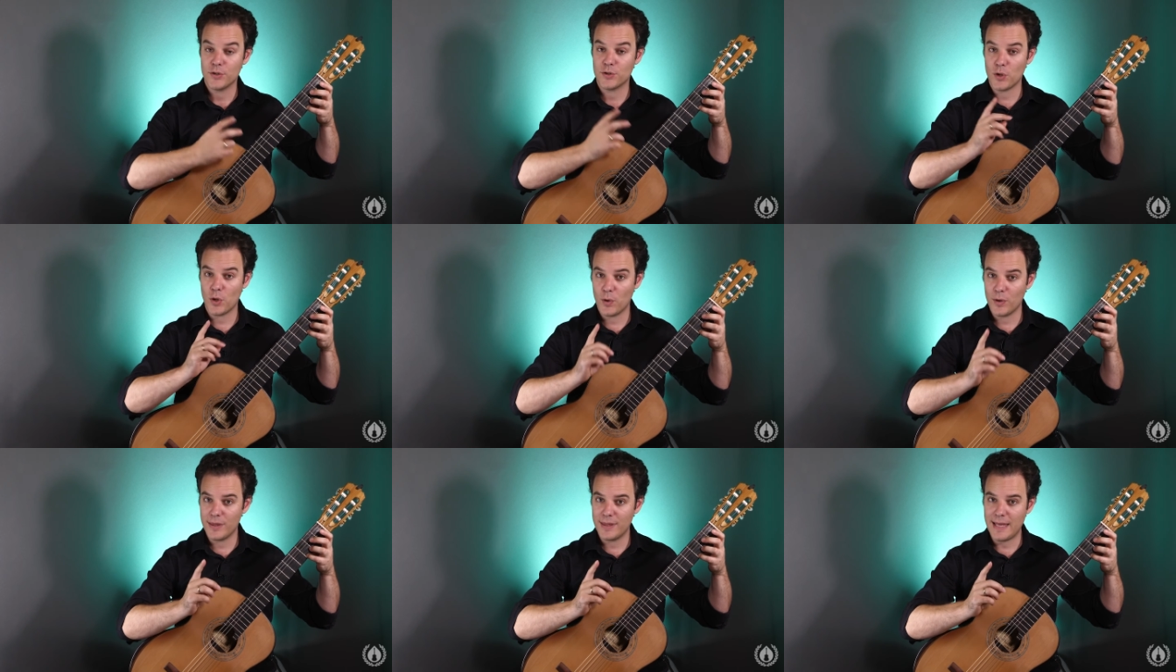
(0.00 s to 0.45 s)

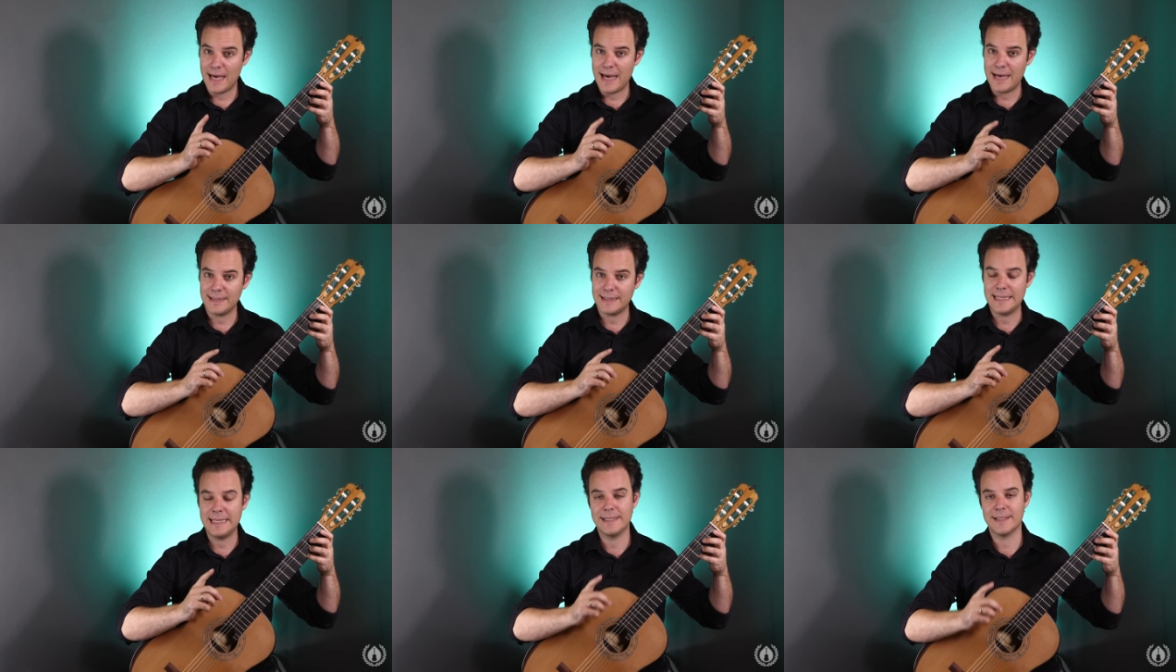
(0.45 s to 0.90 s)
So,
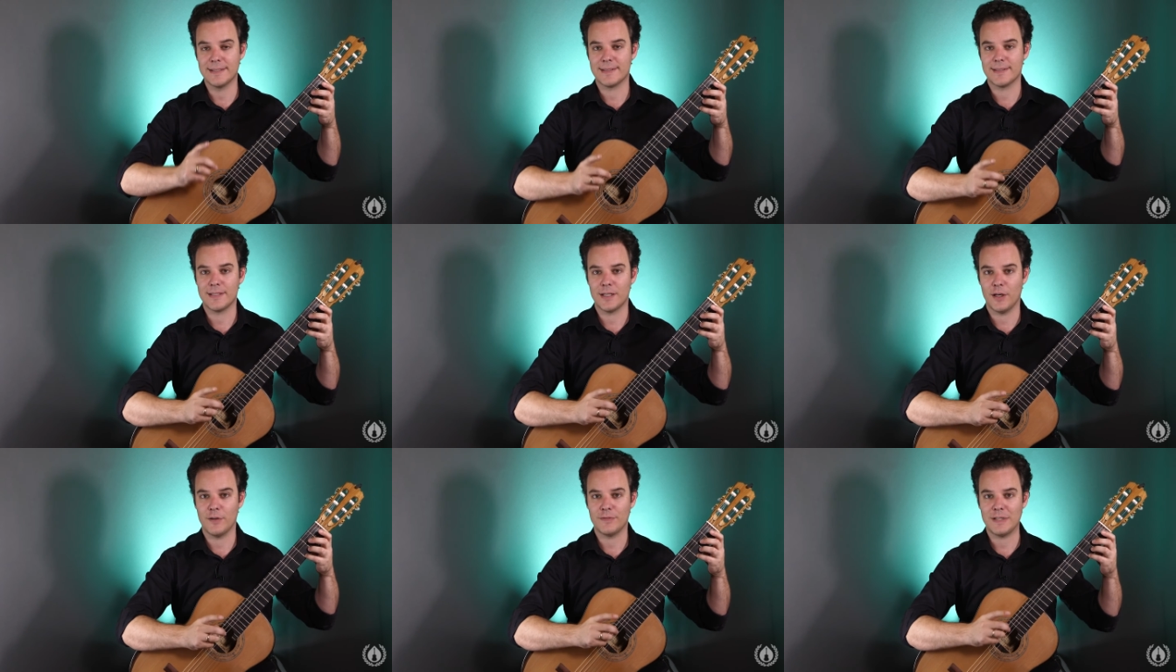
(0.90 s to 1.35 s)
that in
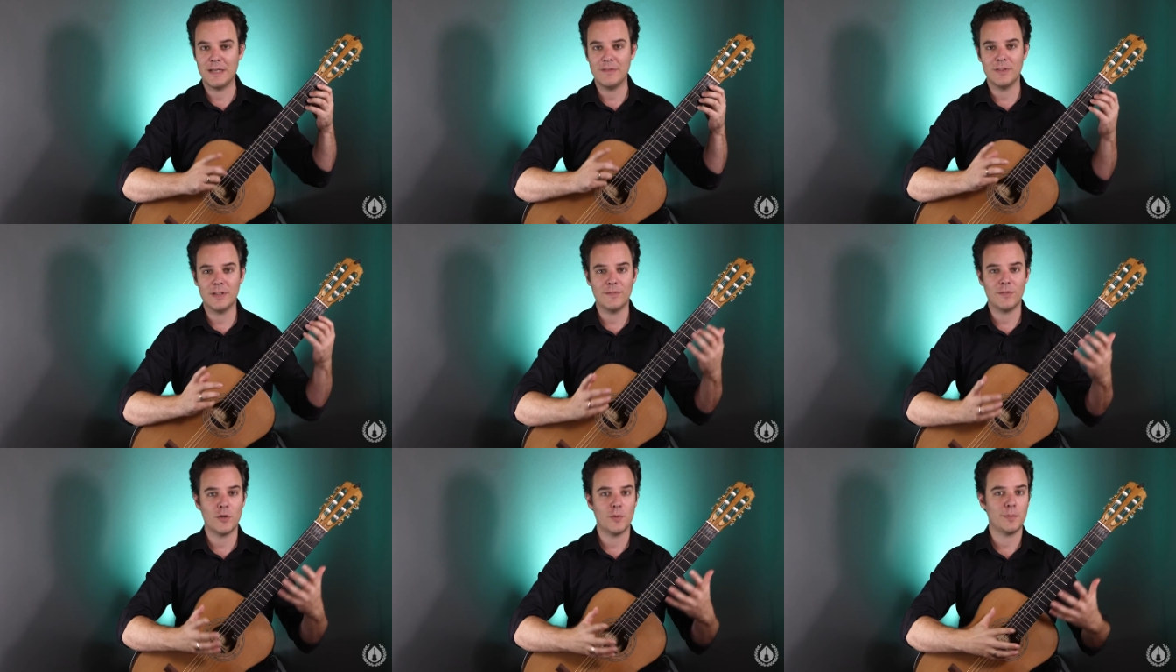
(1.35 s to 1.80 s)
itself,
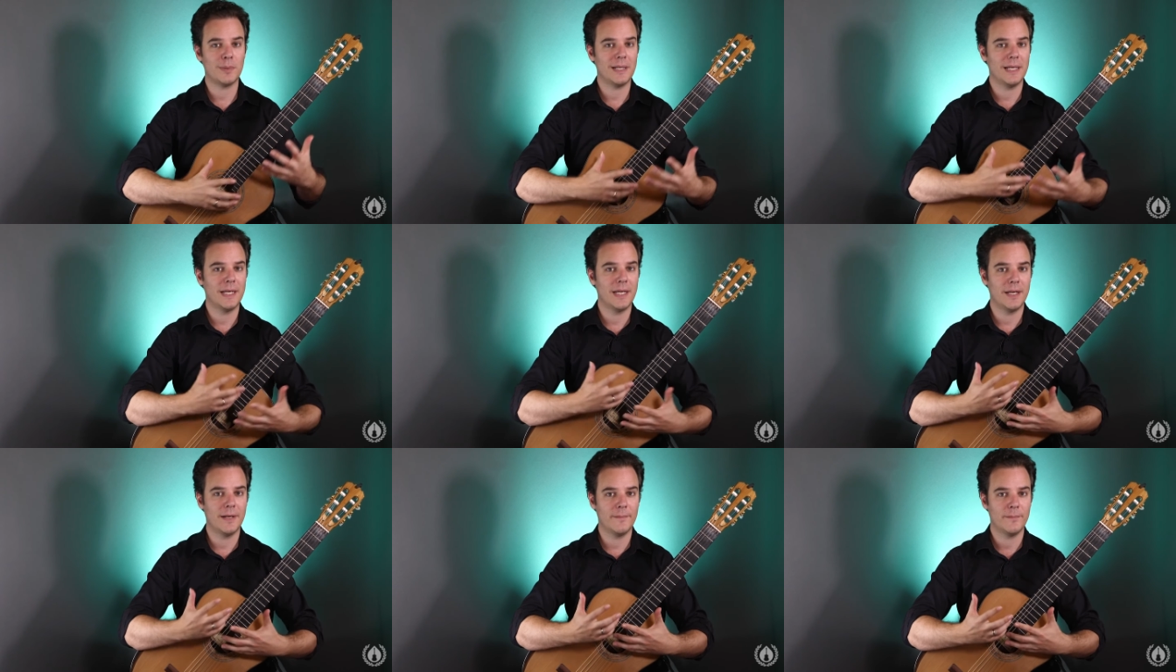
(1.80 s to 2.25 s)
even if you're
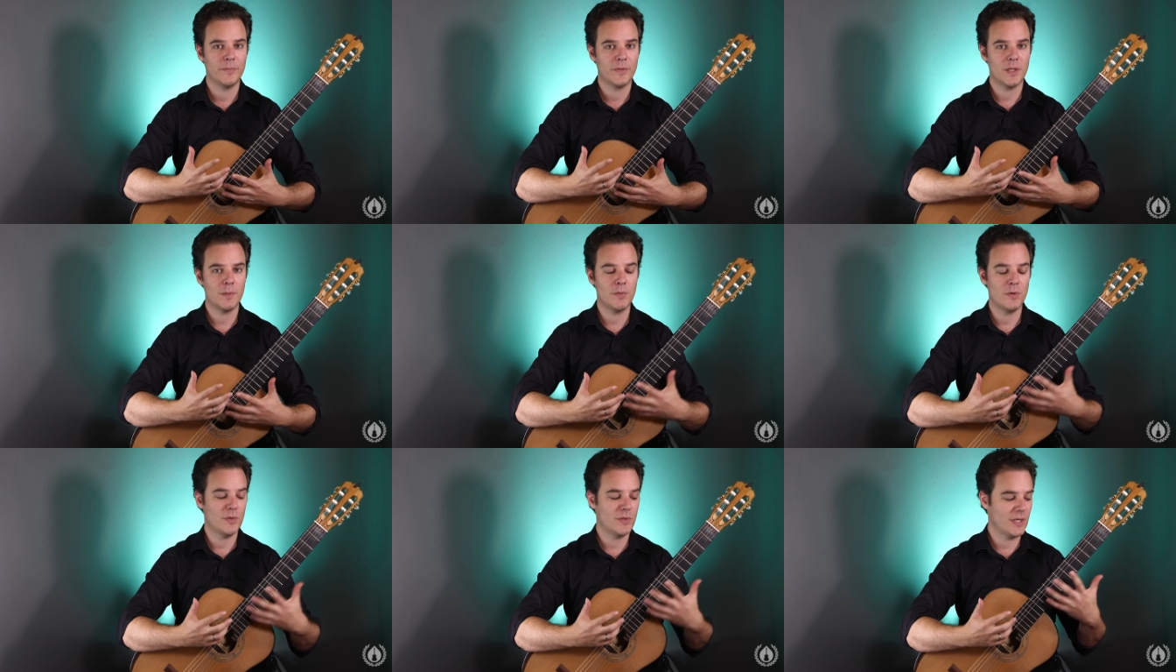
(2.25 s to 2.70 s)
playing
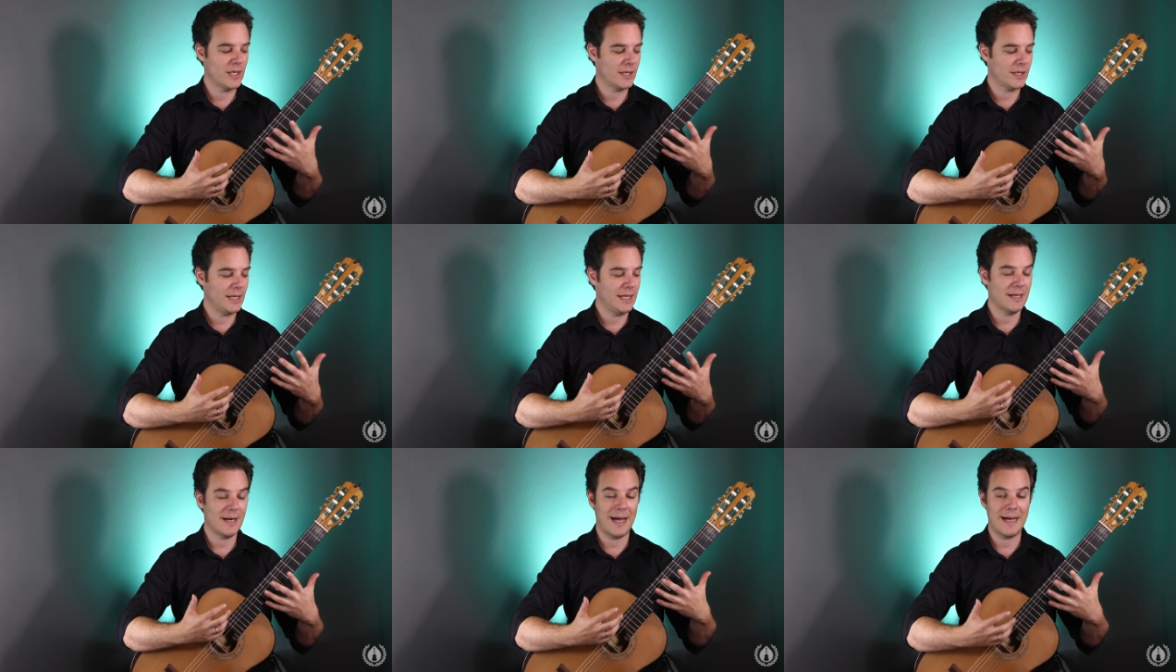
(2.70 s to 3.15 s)
the
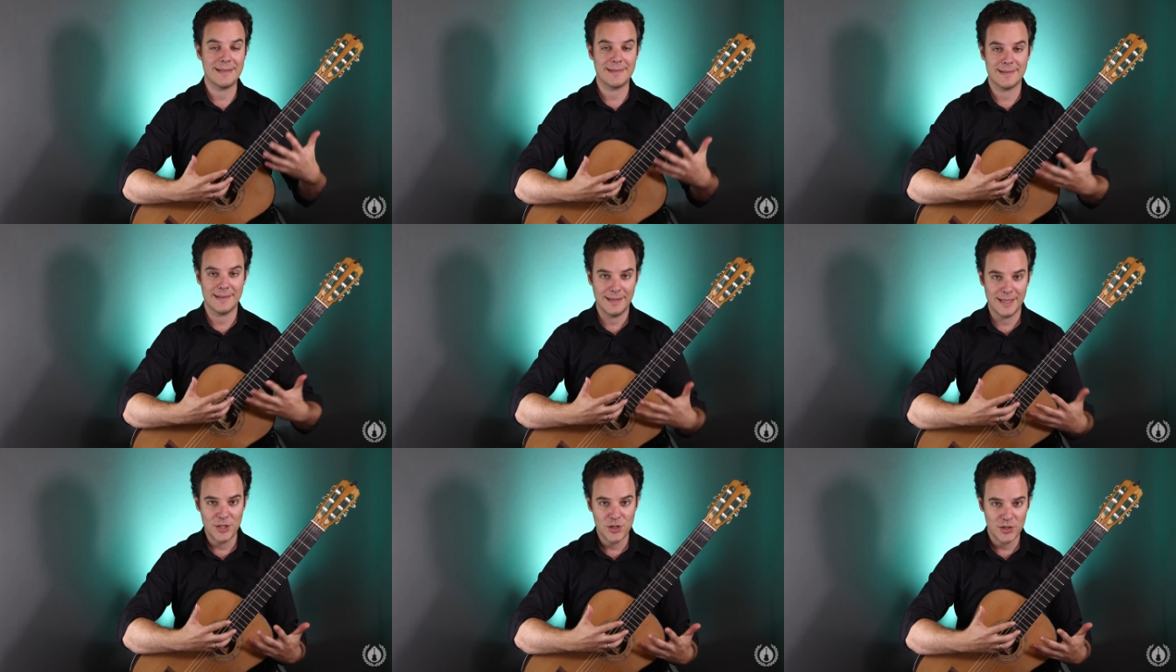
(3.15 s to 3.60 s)
music in
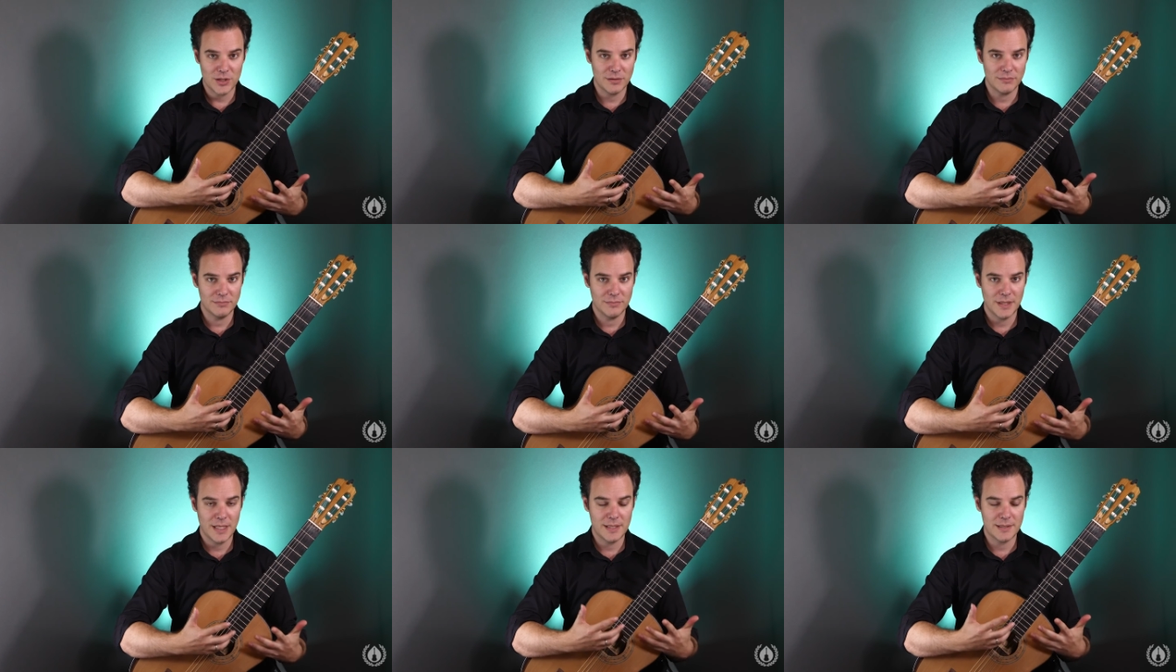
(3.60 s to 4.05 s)

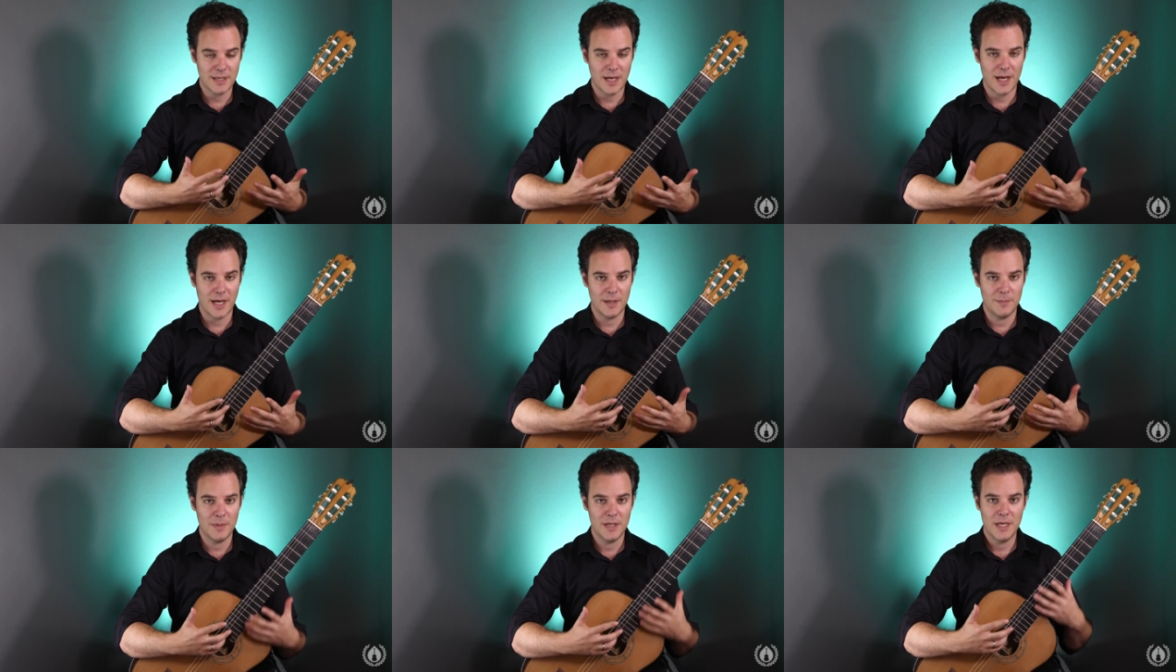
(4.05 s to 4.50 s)
isolation in
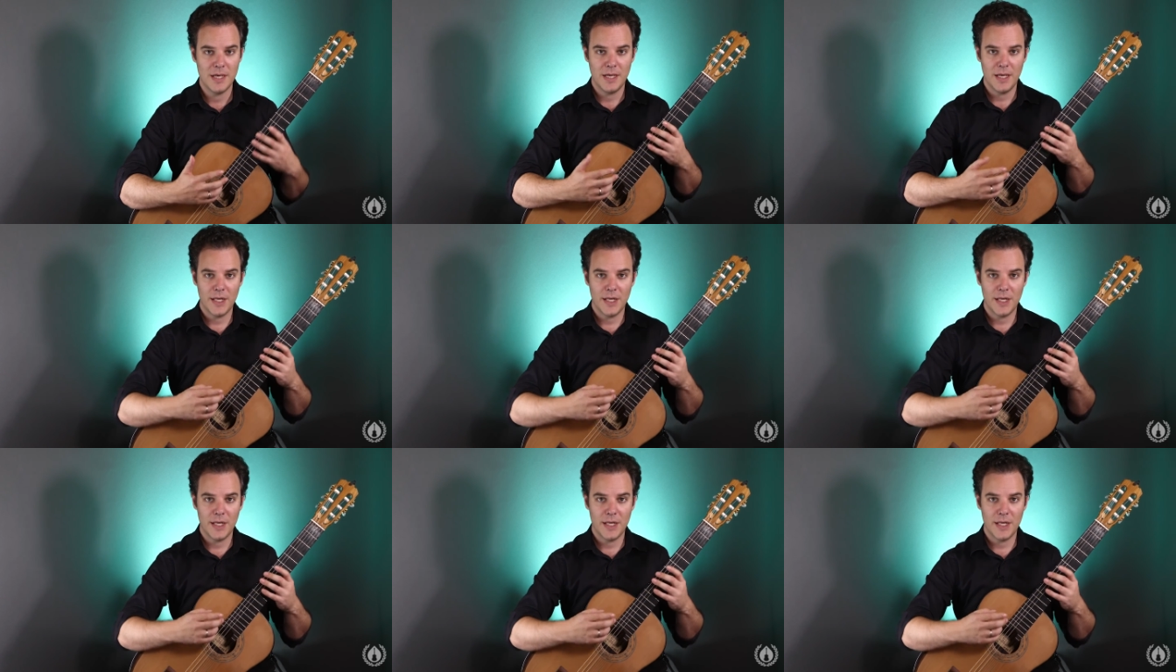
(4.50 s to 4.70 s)
time,